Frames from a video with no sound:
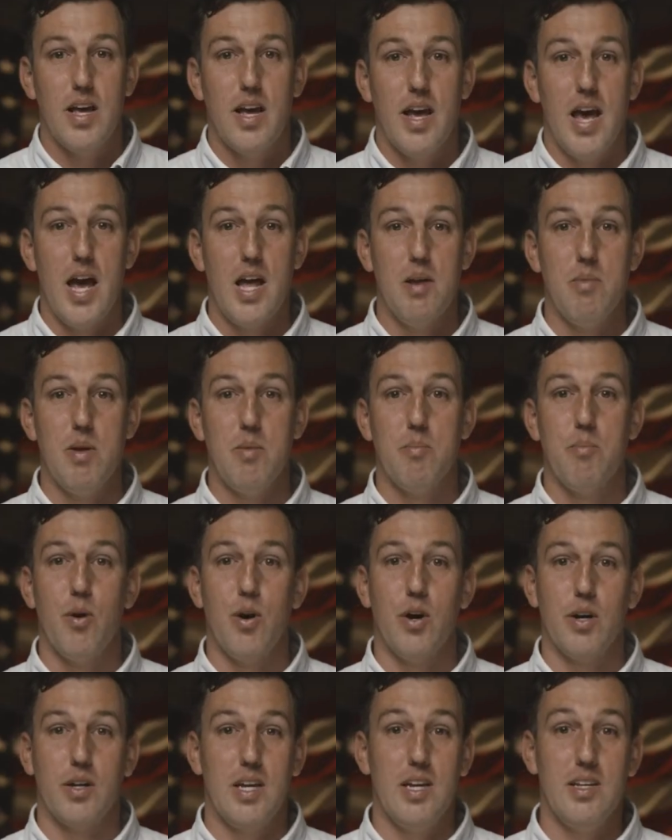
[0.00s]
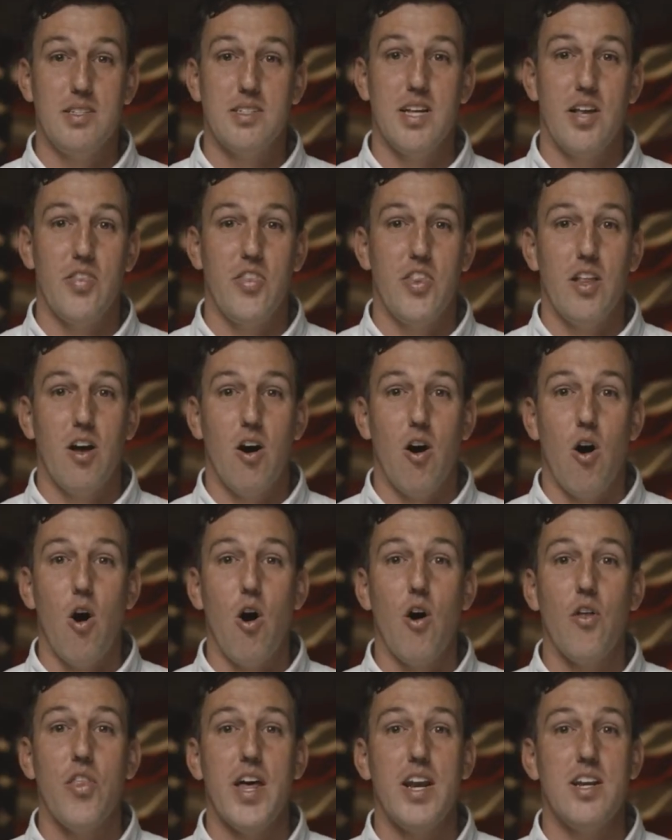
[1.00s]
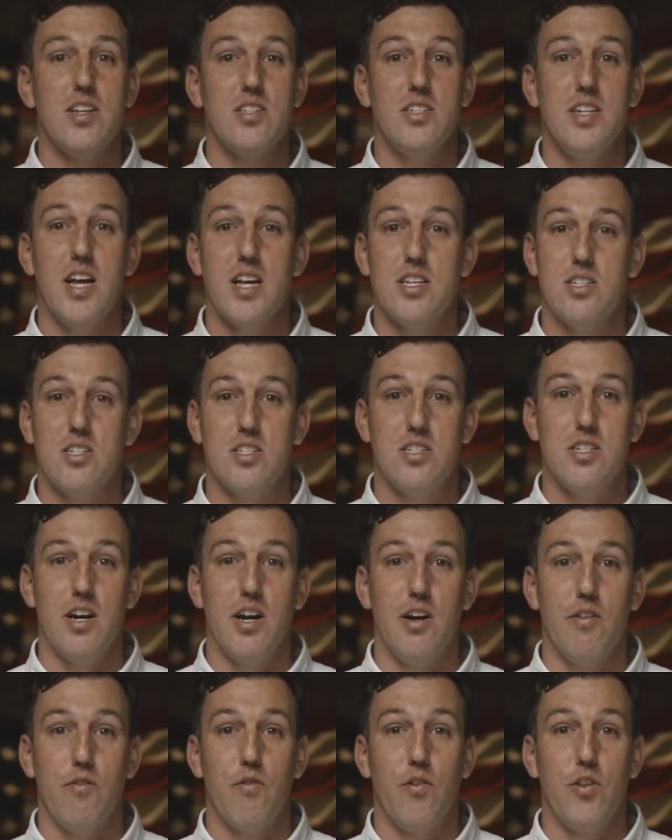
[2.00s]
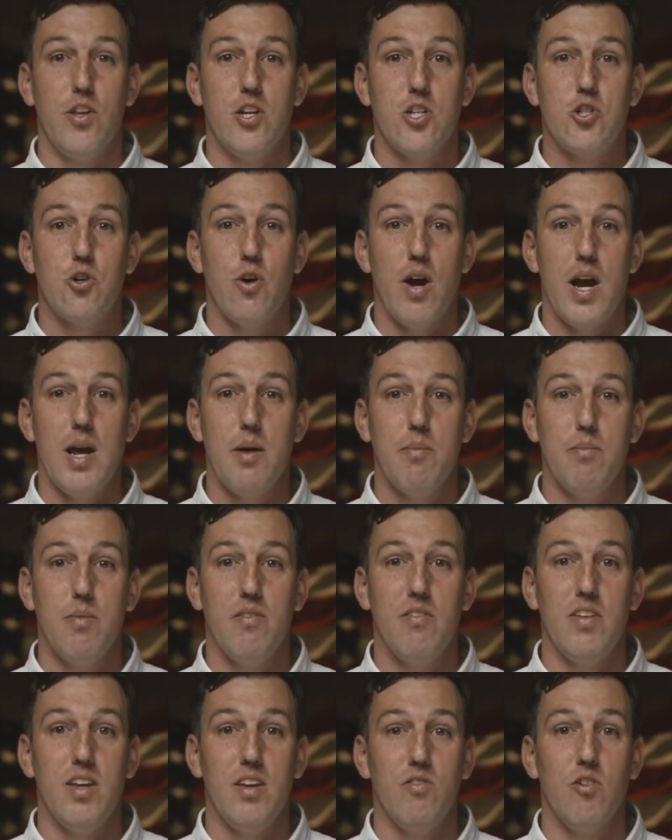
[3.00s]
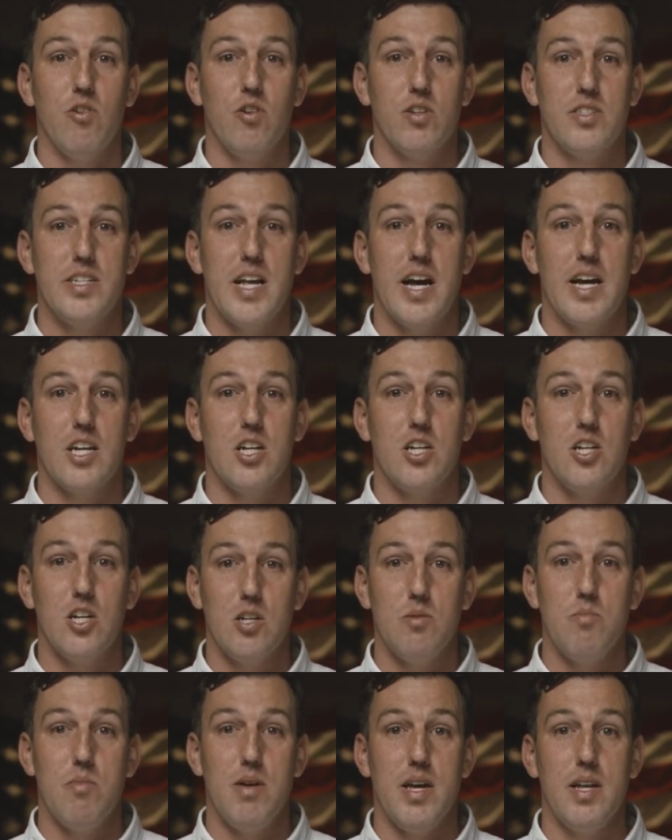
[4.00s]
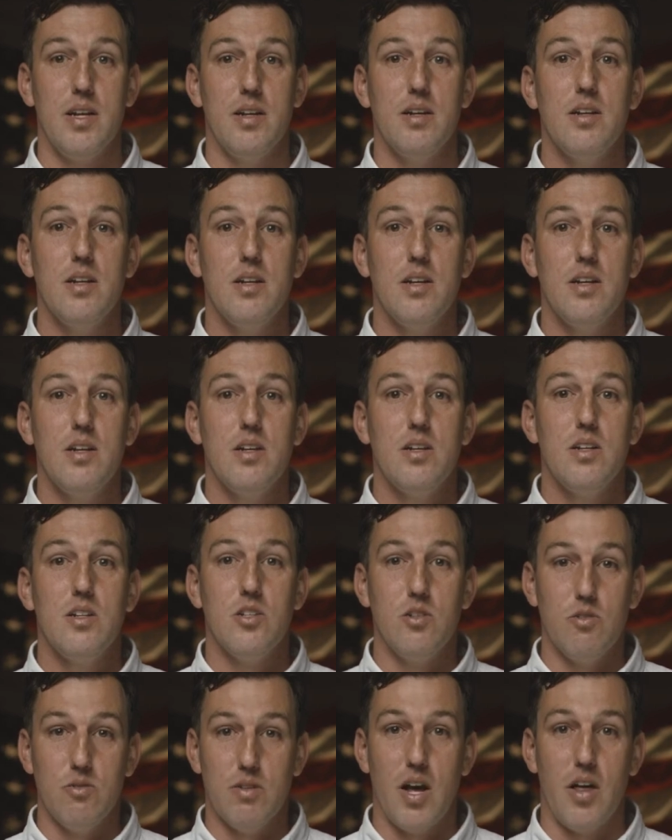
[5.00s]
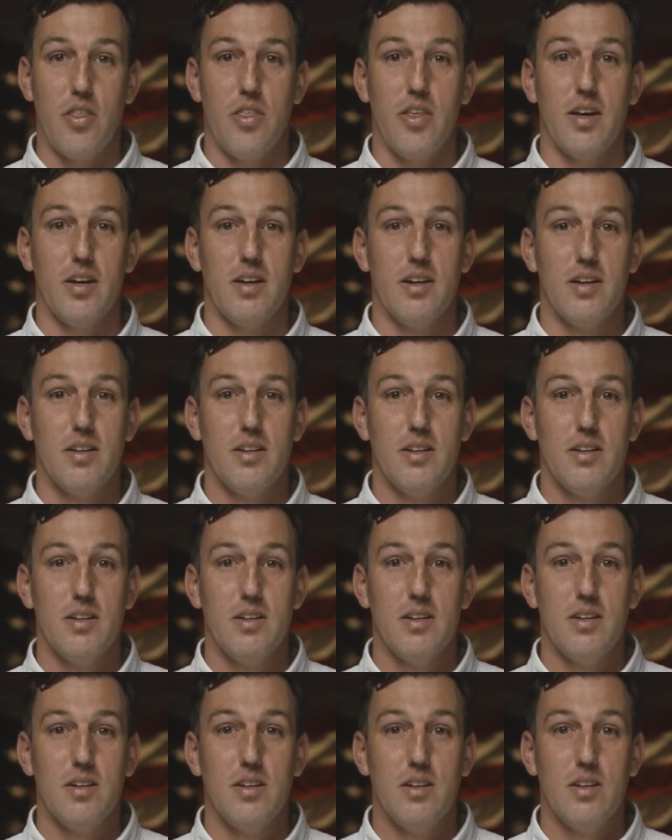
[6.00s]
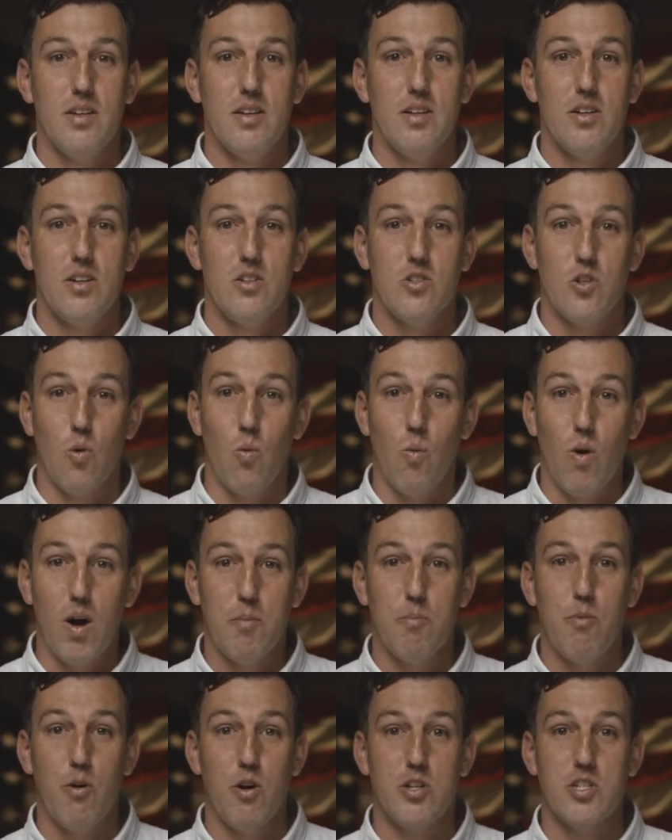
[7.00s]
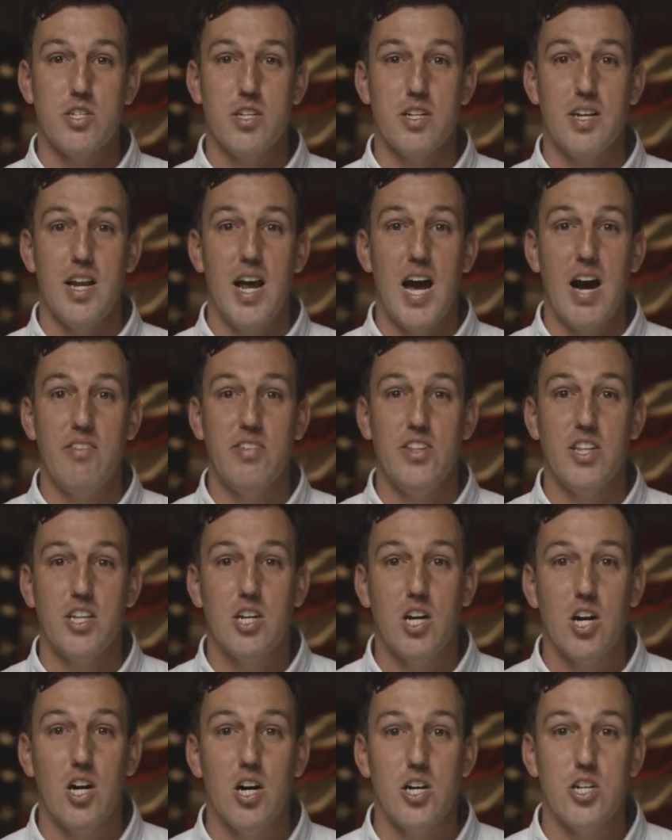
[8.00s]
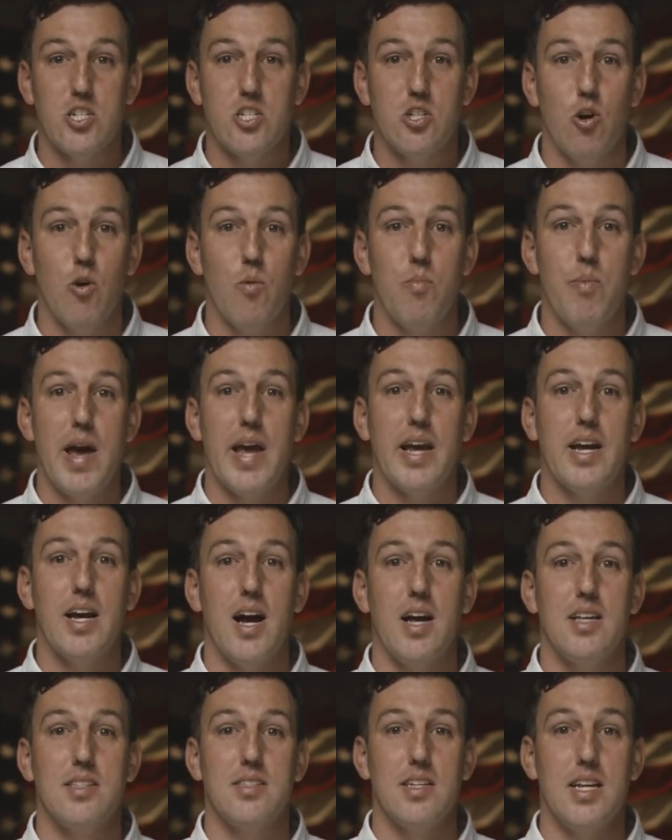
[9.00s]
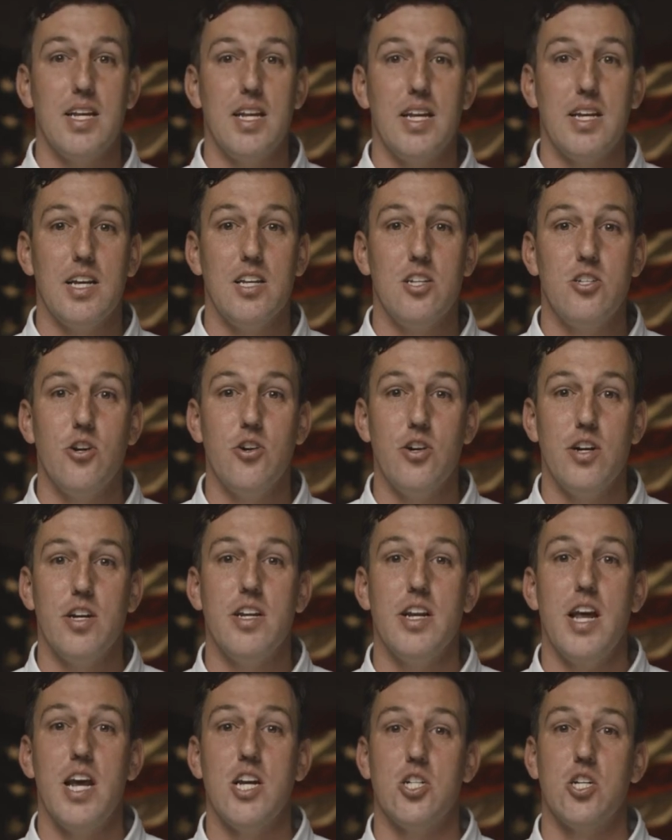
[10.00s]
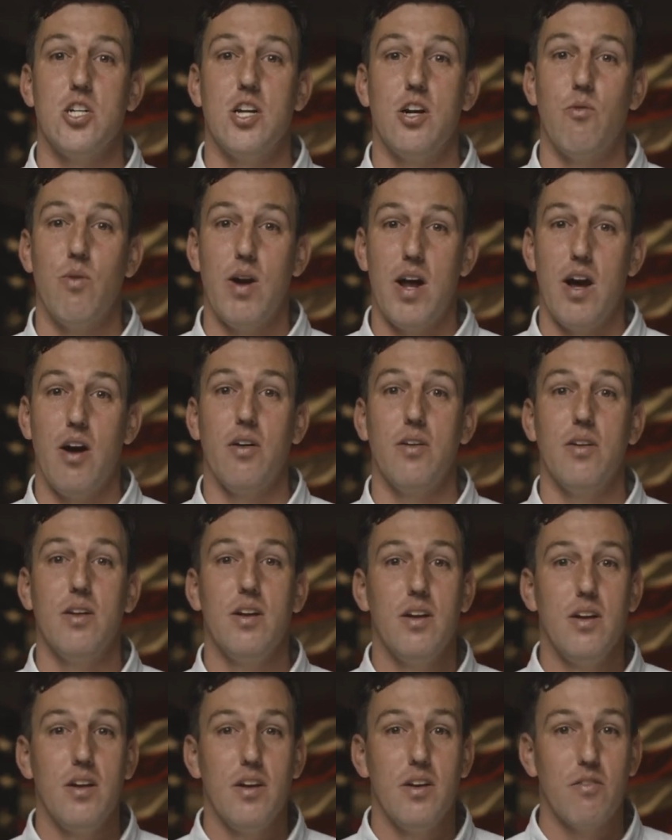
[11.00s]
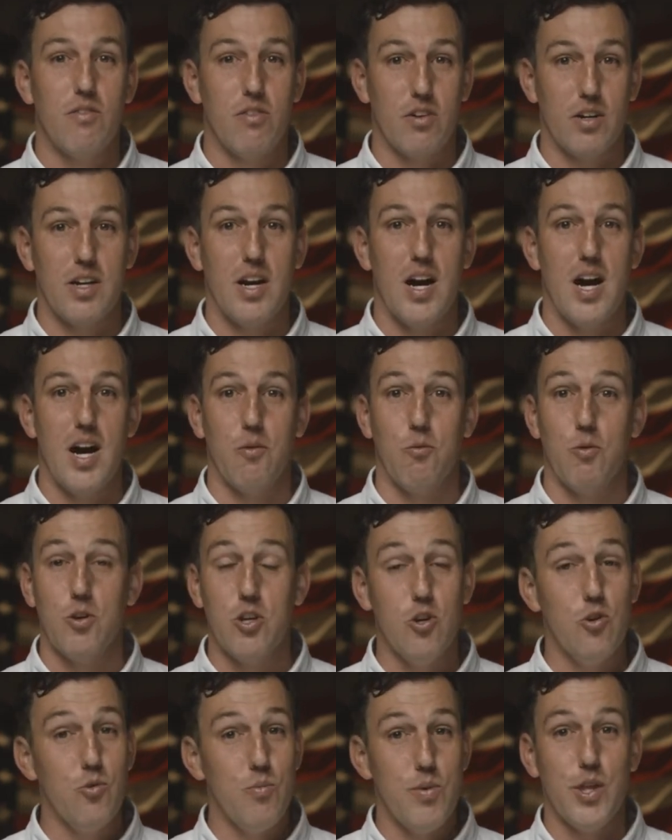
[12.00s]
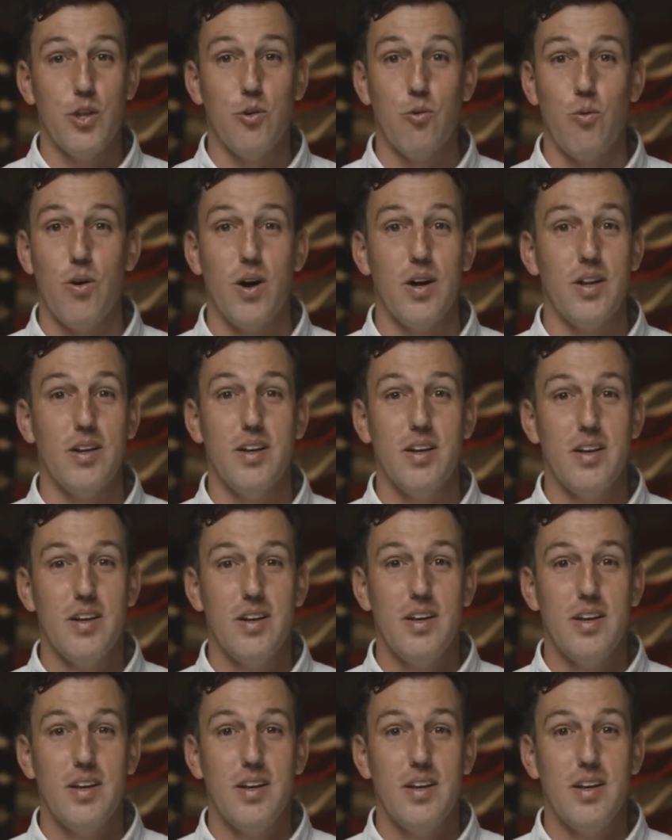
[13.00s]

Edmund Burke, he said, All that is necessary for the triumph of evil is that good men do nothing. So, one person having the courage to obey God's leading can turn a nation around for God. Will you be the one?